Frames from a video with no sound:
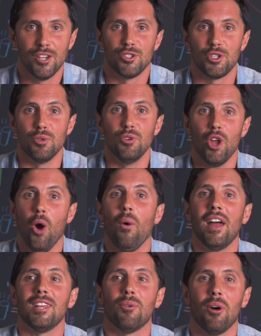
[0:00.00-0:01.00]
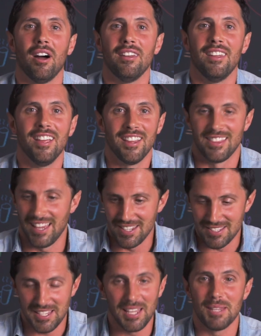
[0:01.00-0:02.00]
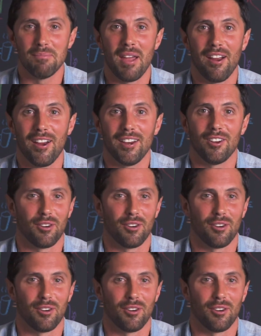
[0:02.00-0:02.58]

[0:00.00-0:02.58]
Do you know anyone that is getting married,